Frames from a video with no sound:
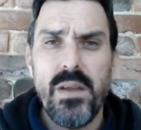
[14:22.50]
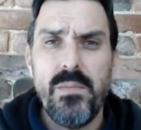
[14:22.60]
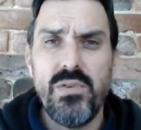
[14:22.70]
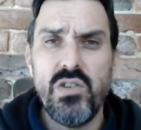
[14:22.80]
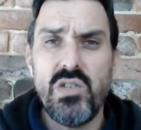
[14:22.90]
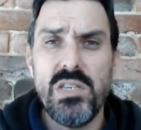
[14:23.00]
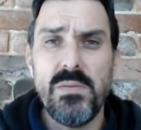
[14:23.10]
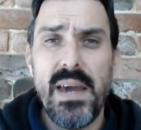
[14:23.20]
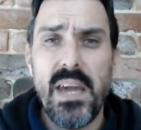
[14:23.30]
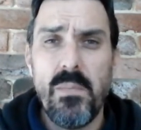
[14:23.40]
producing
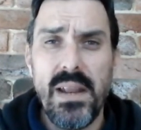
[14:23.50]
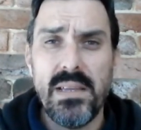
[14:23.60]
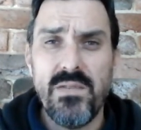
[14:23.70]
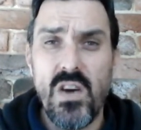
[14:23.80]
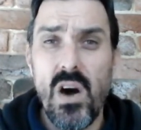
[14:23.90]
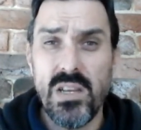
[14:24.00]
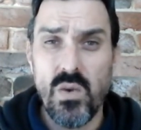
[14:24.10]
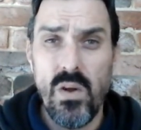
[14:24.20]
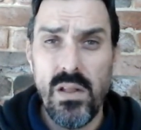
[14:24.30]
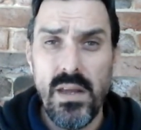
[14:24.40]
tobacco plants of the highest
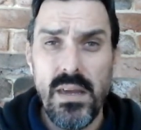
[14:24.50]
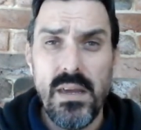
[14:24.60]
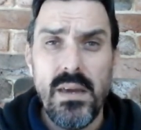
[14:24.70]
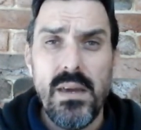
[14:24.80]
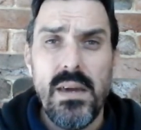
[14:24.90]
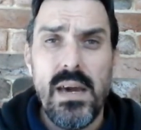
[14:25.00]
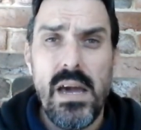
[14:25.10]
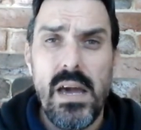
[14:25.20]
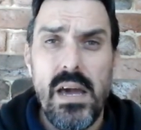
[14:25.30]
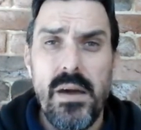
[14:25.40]
quality.
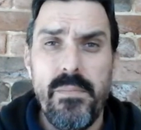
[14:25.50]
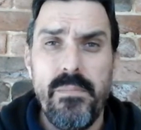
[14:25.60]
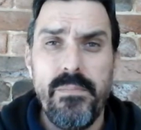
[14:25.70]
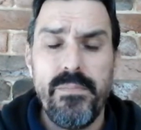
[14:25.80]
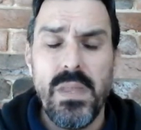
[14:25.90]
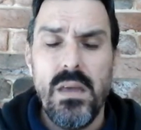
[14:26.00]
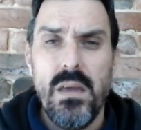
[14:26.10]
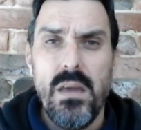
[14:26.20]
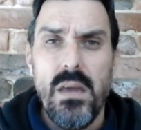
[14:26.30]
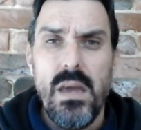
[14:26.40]

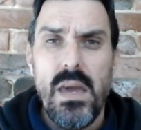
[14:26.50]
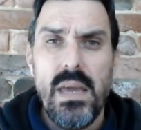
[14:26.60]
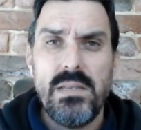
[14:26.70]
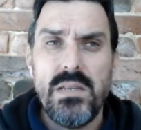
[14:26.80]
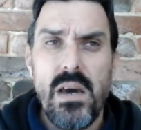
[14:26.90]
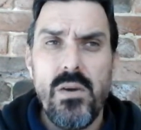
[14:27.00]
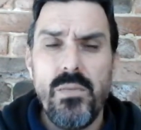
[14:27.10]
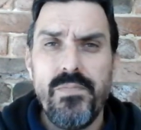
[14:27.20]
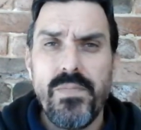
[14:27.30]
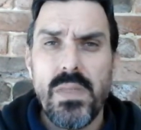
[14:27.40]
And so,
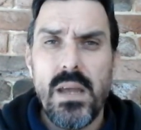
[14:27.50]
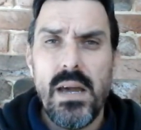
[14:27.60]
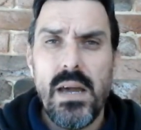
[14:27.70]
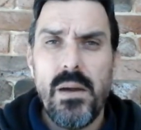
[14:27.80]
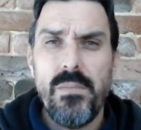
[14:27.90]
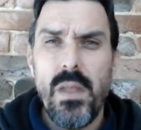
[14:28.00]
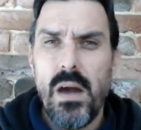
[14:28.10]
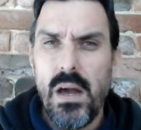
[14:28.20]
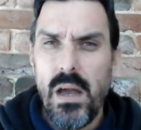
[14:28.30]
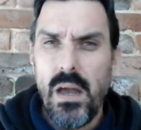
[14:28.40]

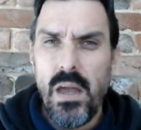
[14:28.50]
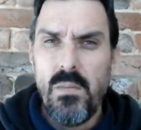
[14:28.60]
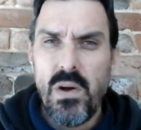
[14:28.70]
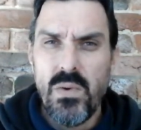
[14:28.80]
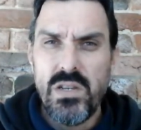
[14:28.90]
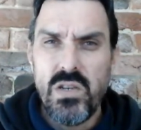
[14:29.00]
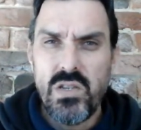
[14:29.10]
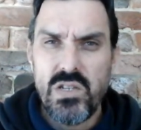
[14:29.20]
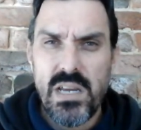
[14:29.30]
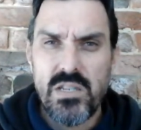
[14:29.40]
in my research
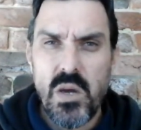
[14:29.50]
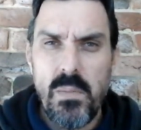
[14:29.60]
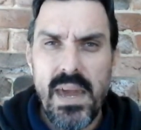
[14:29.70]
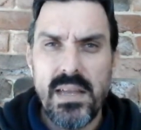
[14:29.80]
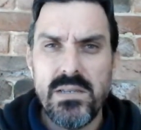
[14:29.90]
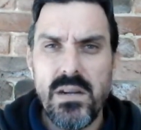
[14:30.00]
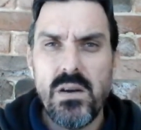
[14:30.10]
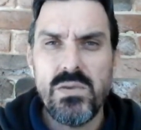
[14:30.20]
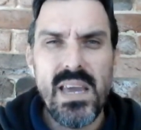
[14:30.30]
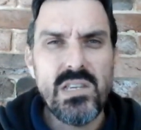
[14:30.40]
of Sancho Panza, and I
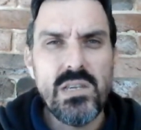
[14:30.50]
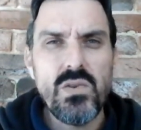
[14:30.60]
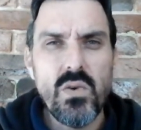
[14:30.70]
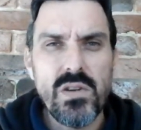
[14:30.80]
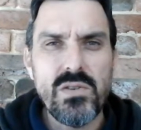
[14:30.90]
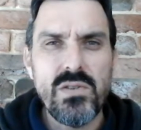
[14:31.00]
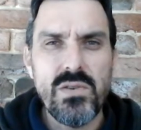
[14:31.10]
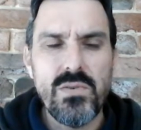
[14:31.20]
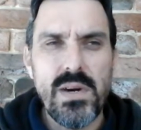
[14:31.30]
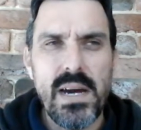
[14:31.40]
was actually talking
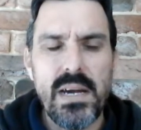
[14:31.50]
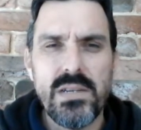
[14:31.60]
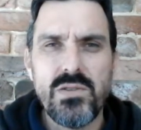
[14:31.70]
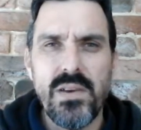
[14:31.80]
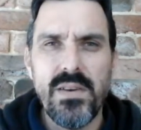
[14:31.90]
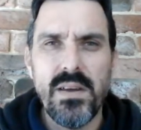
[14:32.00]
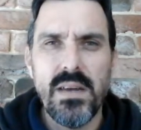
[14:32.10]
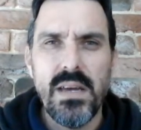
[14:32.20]
to Trevor